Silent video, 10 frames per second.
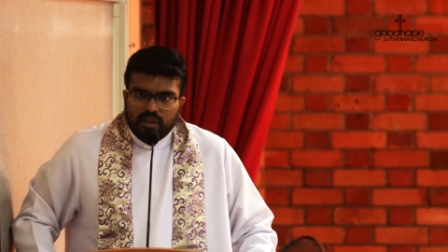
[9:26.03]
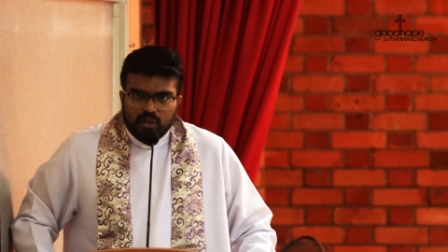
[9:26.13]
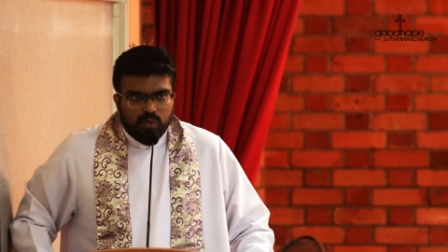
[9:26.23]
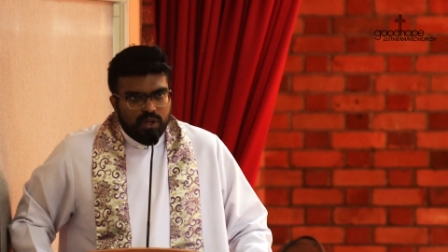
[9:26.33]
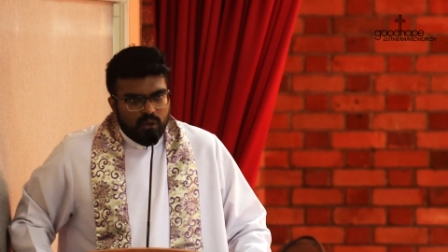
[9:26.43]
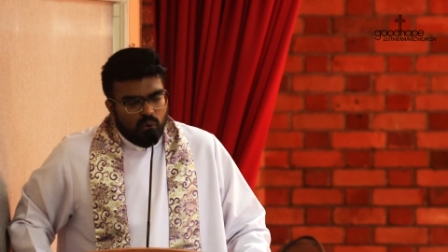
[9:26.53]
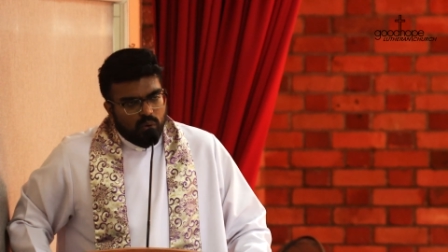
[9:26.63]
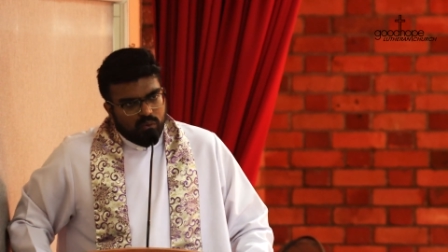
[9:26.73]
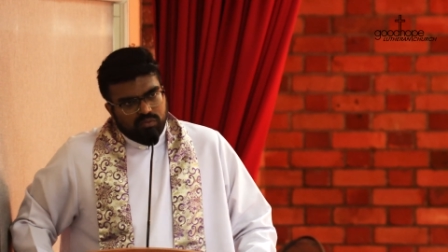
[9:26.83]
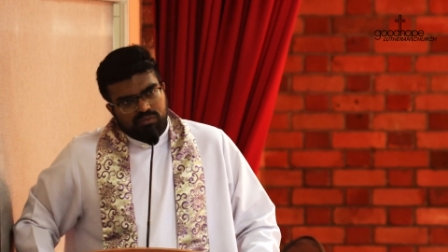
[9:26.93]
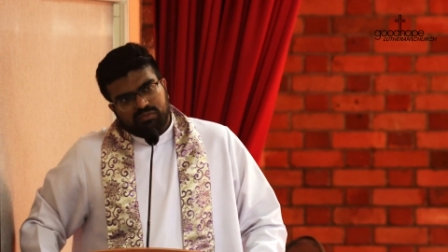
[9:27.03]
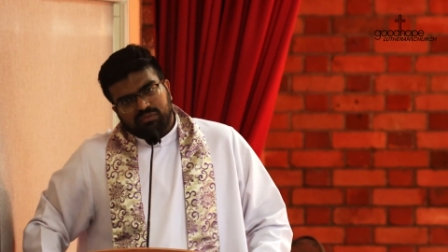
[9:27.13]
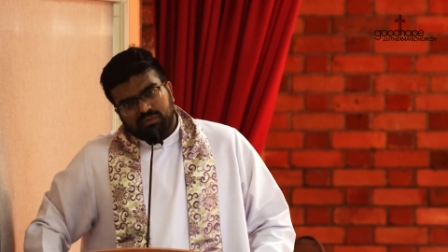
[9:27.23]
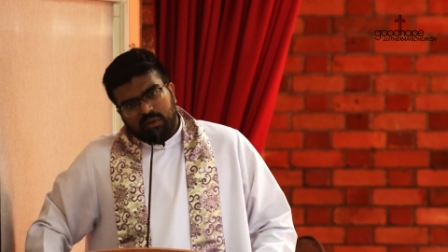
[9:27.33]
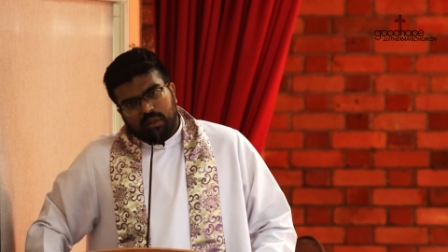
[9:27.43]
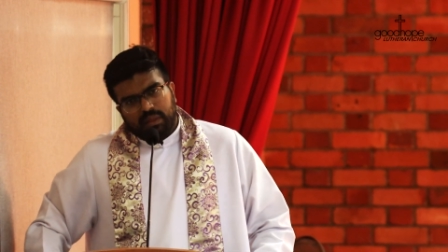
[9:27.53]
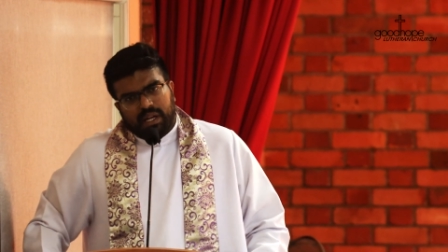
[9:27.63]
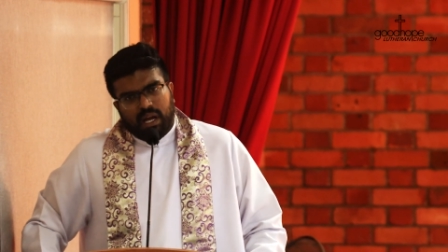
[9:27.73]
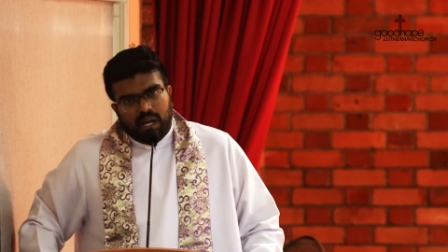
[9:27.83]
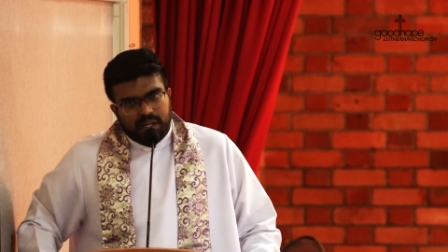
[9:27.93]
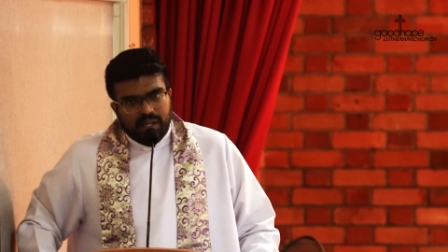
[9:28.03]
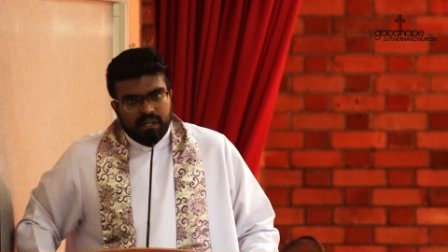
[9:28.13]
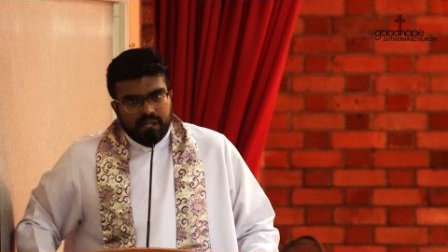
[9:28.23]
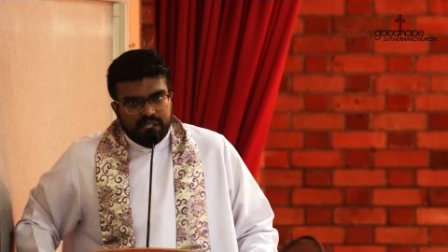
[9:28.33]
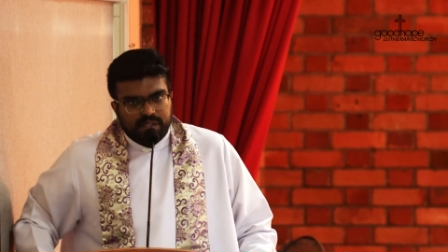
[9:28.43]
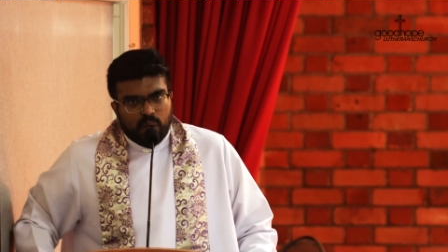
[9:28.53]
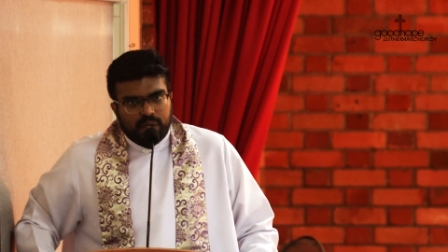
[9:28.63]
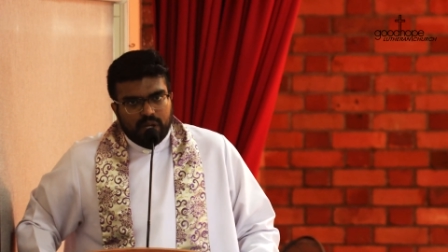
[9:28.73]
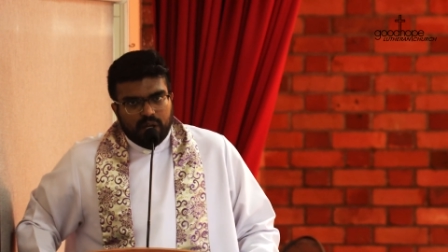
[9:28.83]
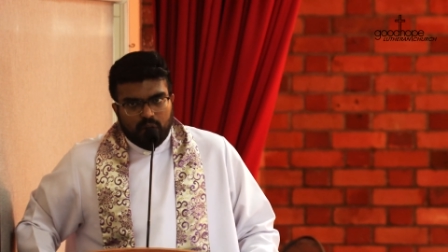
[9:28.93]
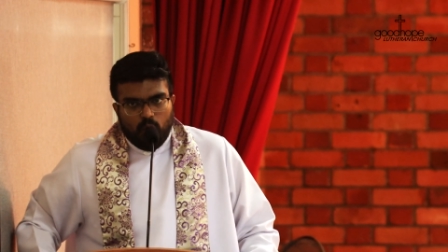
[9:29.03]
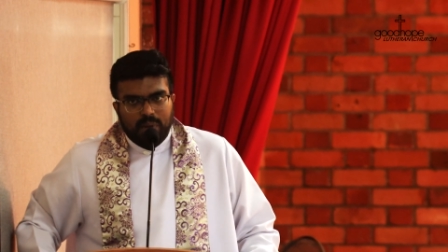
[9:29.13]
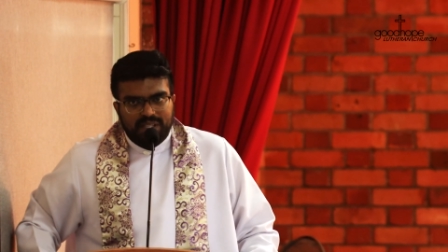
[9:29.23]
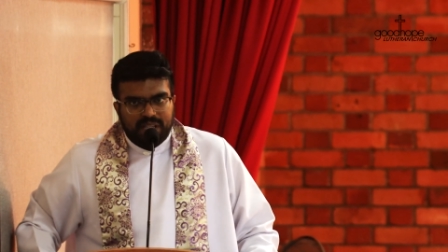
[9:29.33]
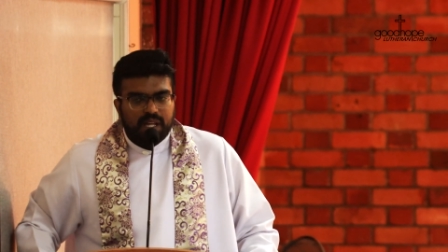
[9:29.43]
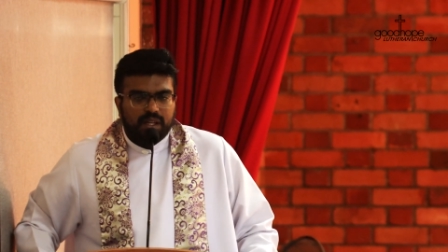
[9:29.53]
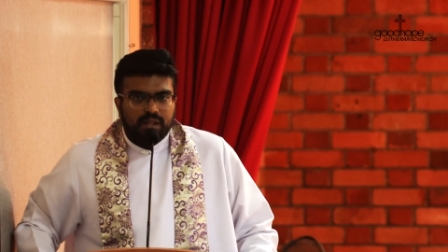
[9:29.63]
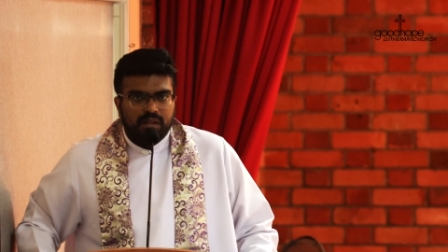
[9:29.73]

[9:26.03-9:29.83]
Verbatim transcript: you will know that hunger is not a normal thing.